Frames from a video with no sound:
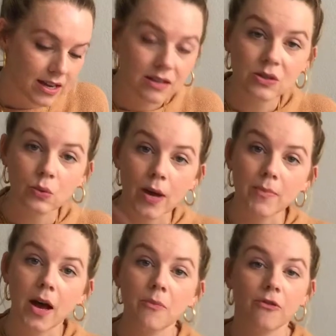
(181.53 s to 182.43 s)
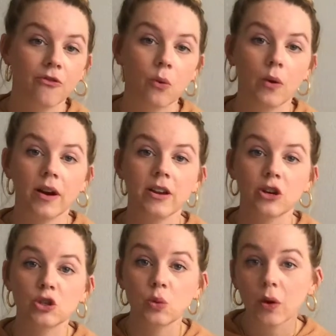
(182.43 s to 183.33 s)
swipe up for your
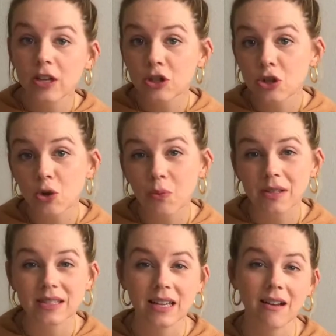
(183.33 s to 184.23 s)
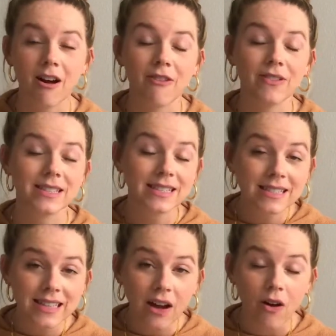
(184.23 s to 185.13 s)
22% off
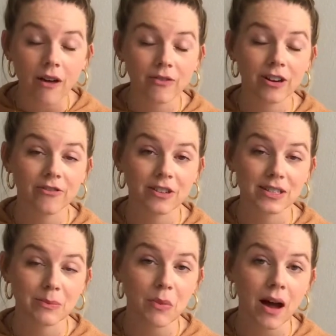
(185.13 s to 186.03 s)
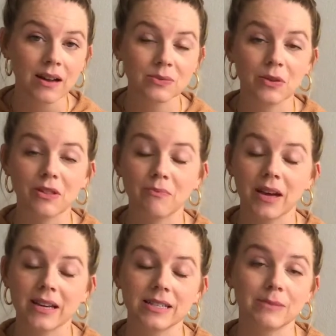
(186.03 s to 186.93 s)
discount off your first box with
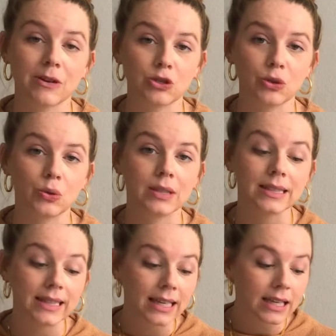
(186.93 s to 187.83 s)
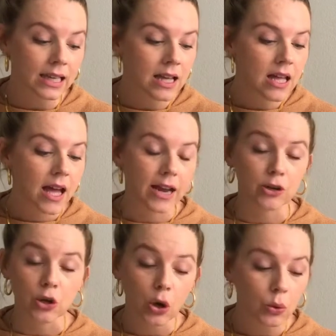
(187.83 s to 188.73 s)
my special link and
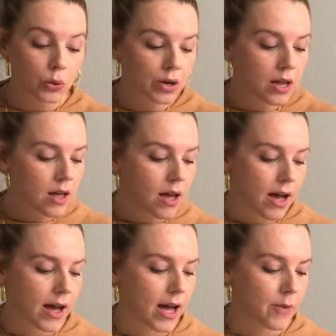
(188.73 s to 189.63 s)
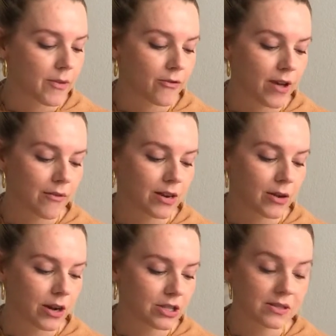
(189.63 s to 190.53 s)
code. If you have any
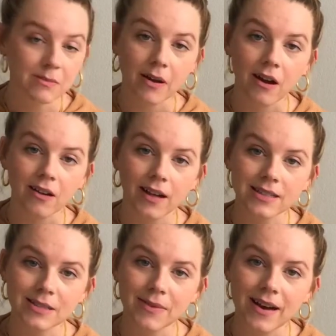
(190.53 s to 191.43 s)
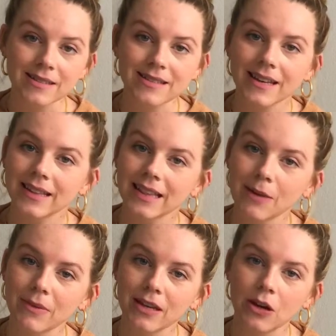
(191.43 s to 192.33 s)
questions about GLOSSYBOX, let
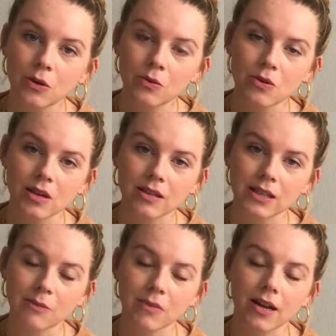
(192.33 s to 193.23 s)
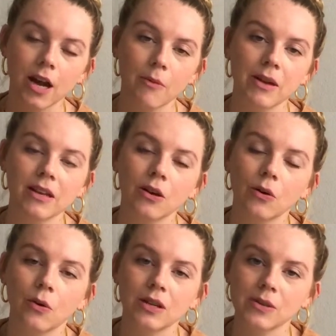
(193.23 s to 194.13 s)
me know. You can leave me a comment
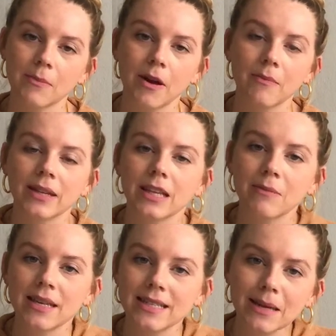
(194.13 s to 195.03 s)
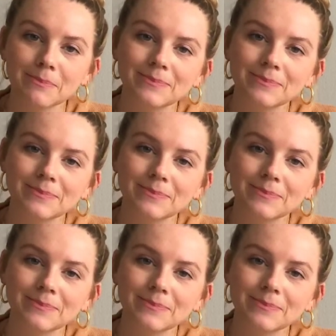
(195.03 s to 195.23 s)
or swipe up and leave me a DM.